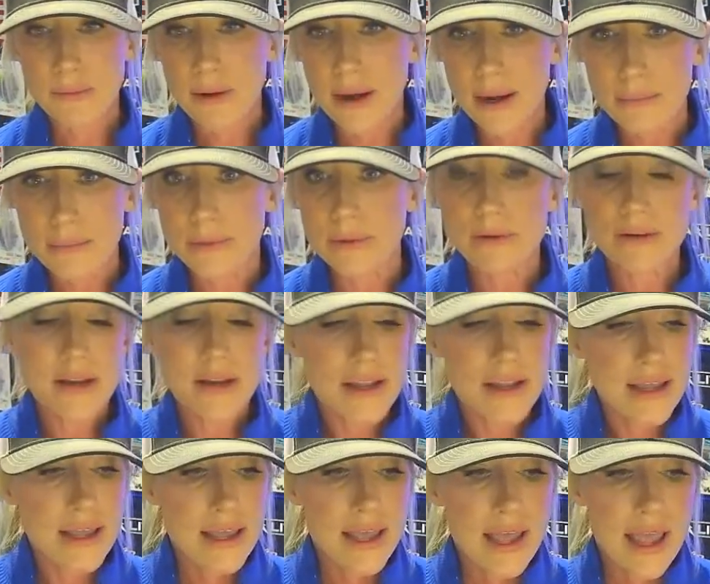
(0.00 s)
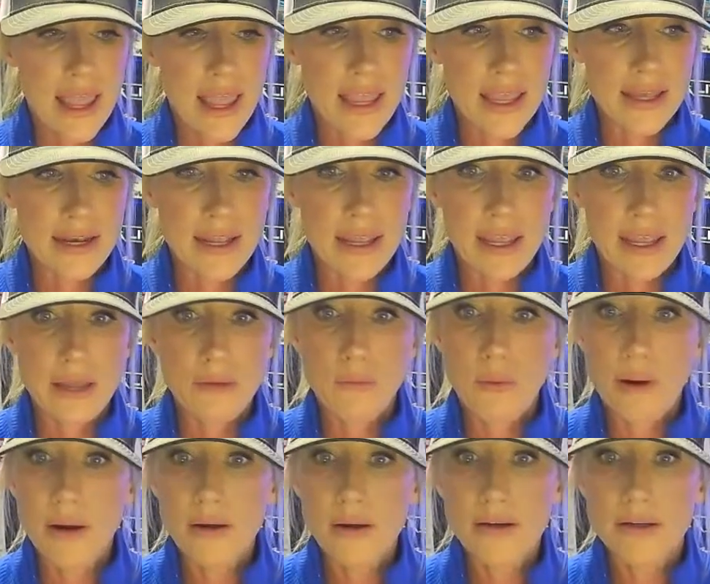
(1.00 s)
Rayburn, and it
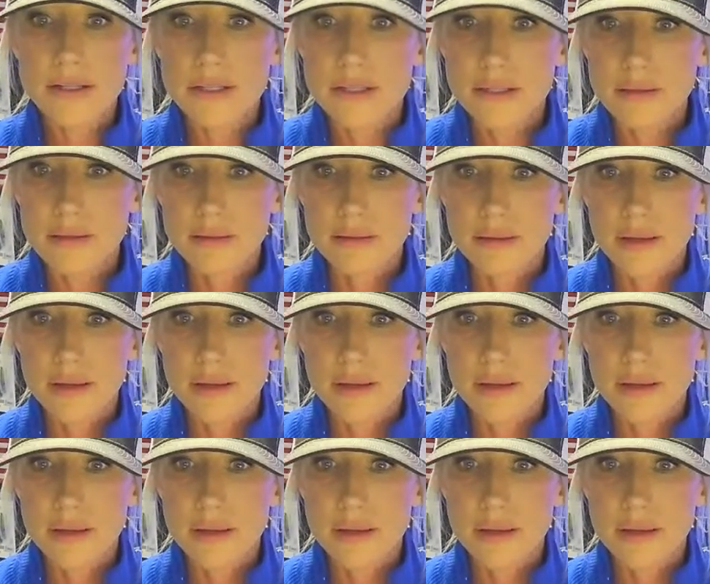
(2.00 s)
worked.